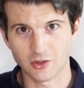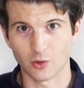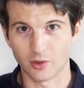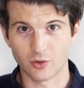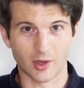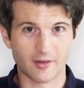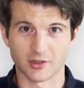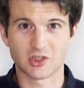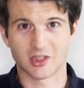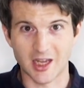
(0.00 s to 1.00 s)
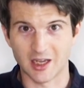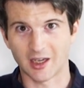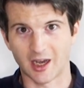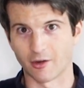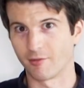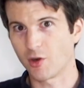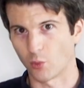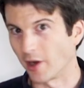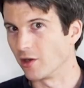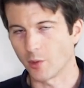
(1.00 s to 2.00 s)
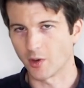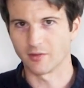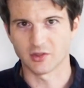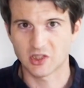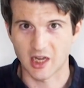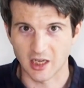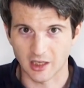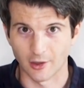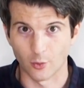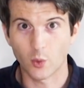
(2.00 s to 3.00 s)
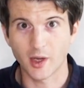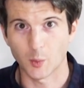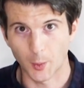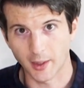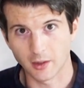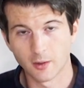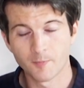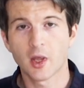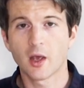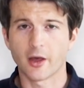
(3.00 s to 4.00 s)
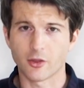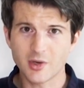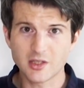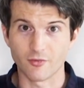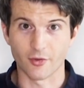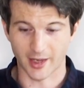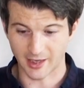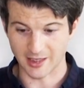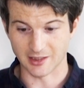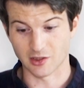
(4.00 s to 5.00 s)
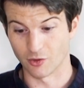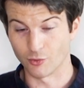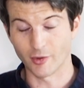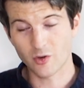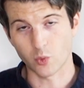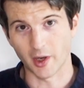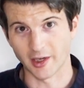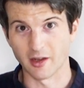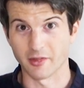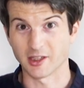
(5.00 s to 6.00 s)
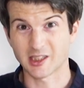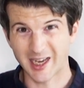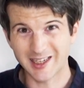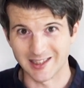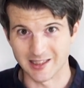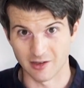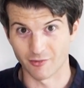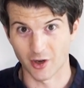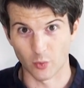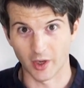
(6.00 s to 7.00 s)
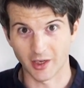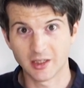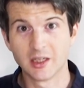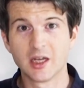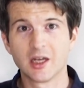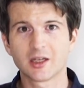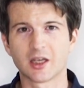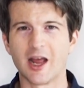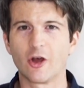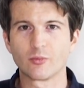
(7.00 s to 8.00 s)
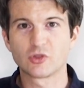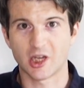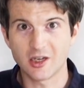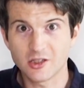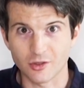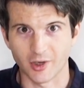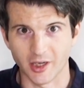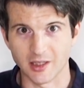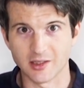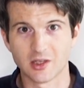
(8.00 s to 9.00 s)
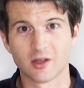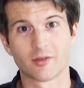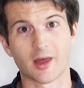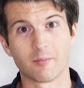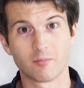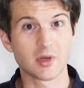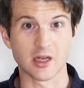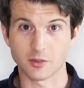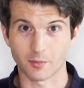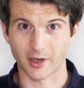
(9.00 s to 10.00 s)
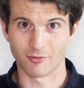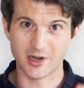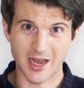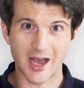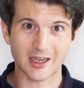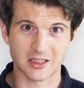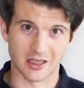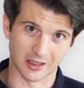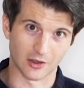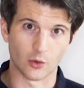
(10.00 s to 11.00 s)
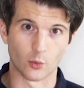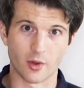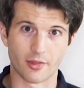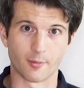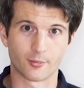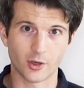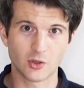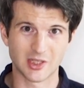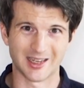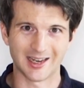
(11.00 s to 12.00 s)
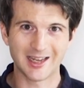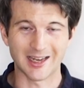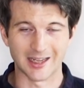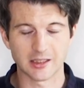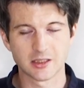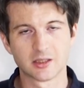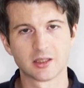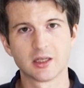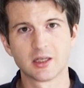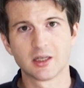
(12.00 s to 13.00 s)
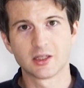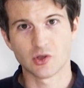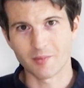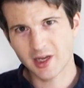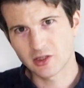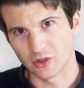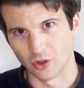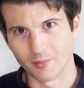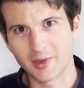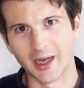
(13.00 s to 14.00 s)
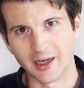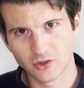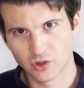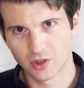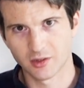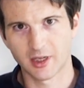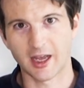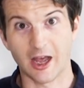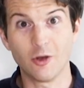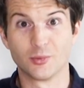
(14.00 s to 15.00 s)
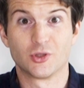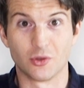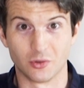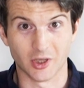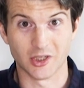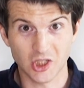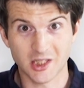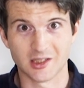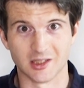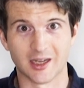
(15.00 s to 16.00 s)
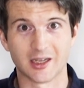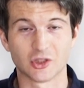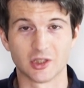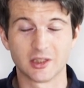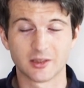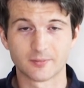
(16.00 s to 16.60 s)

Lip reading: You'll have a steak and a red wine. You won't have a steak and a white wine. And the reason for that is that red wine, the tannins in red wine, can help tenderize that meat by reacting with the protein in it. So it makes a good match. It helps you digest it, actually.